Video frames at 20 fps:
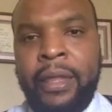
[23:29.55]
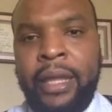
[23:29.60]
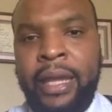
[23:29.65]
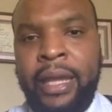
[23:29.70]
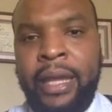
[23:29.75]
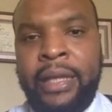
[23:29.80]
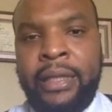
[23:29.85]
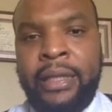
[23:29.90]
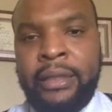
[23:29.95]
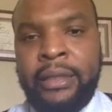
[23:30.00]

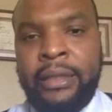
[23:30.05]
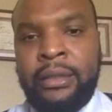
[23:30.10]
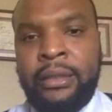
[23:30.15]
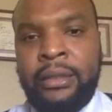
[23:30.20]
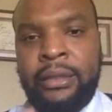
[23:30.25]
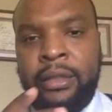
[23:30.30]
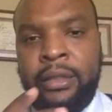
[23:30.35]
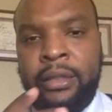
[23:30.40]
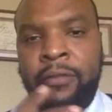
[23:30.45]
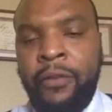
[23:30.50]
is
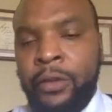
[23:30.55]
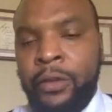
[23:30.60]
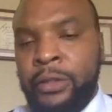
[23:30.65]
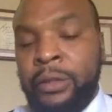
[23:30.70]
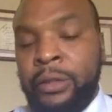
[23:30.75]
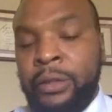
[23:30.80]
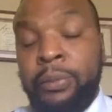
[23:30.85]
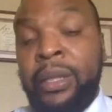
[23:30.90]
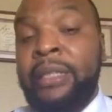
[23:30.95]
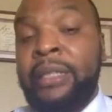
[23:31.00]
the
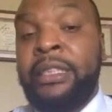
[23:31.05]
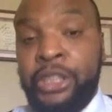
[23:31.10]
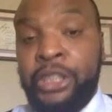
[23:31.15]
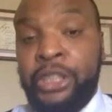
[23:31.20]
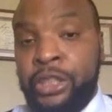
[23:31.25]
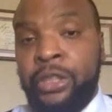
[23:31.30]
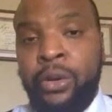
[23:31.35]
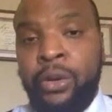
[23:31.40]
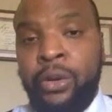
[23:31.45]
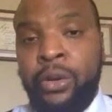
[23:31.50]
first place it
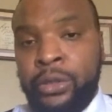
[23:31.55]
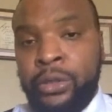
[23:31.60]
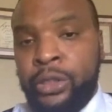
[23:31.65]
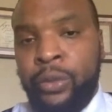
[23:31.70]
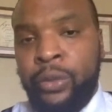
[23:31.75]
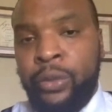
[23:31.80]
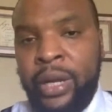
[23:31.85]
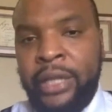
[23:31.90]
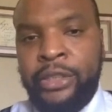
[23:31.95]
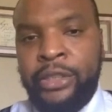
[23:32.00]
should go is the
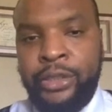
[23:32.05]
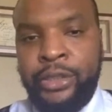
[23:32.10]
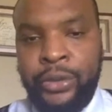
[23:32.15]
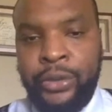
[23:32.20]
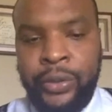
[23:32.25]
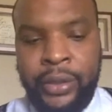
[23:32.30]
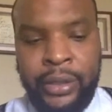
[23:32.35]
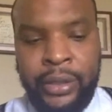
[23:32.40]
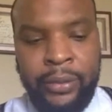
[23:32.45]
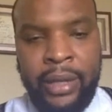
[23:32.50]
grand
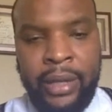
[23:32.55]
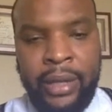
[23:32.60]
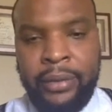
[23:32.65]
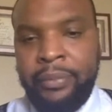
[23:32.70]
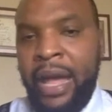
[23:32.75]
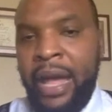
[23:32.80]
jury, right?